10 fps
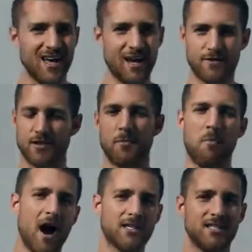And if there's a
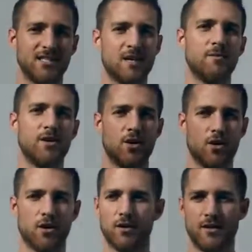boxing gym in
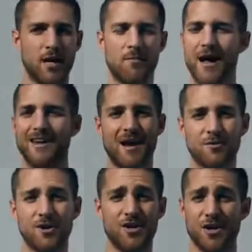your nearby
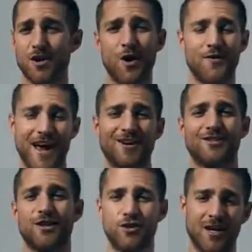neighborhood, you can go there and
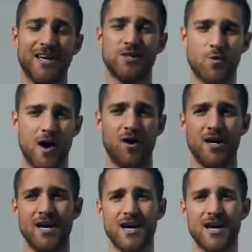start training as well.